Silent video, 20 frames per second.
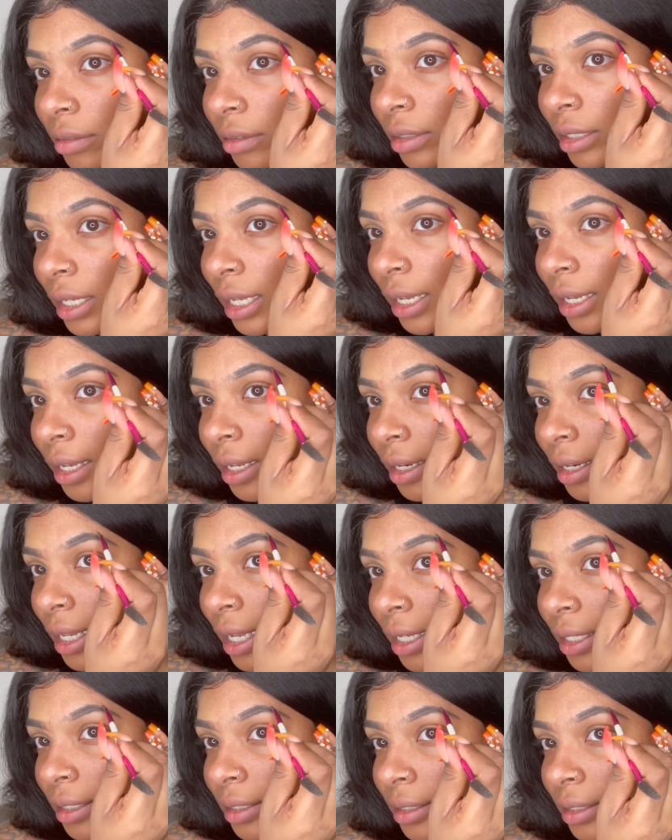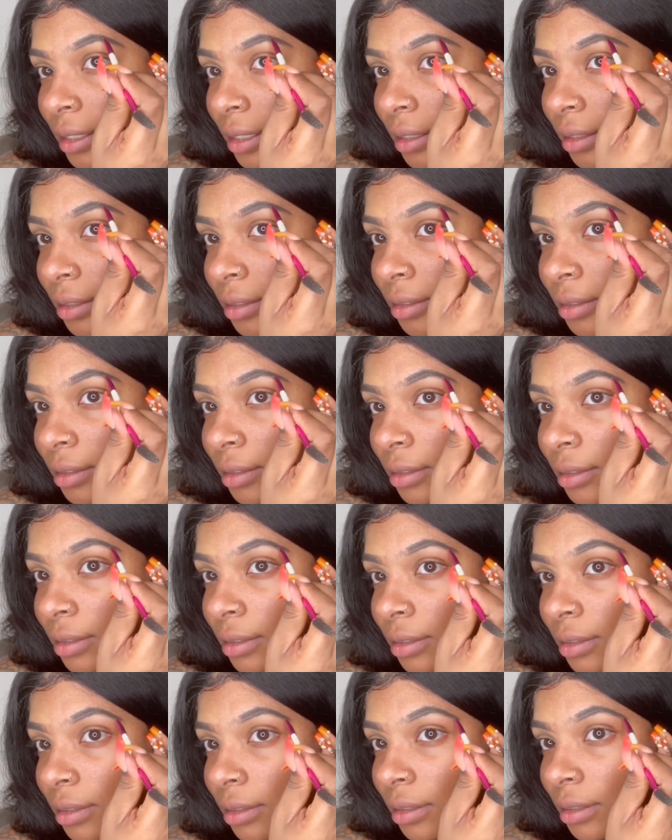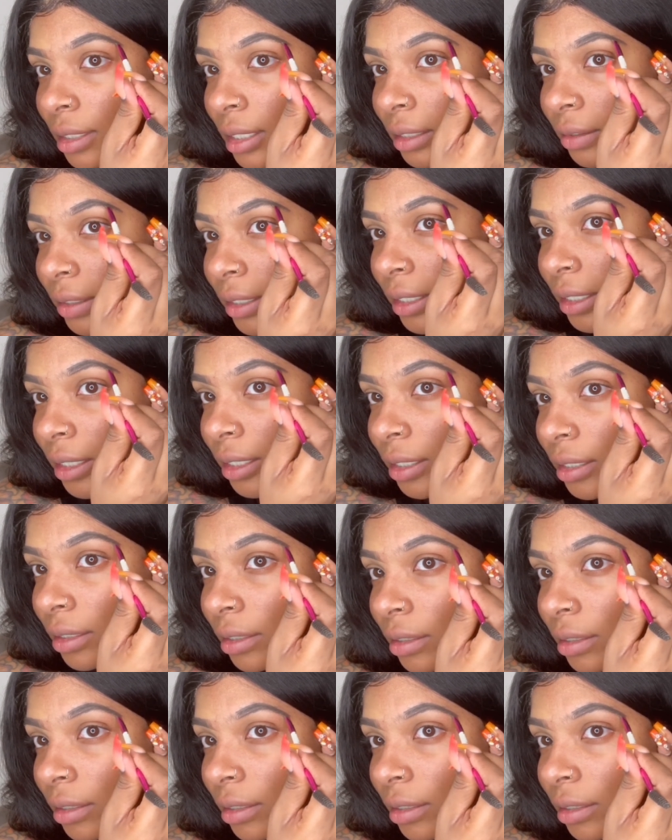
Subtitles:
and connect it, like right here.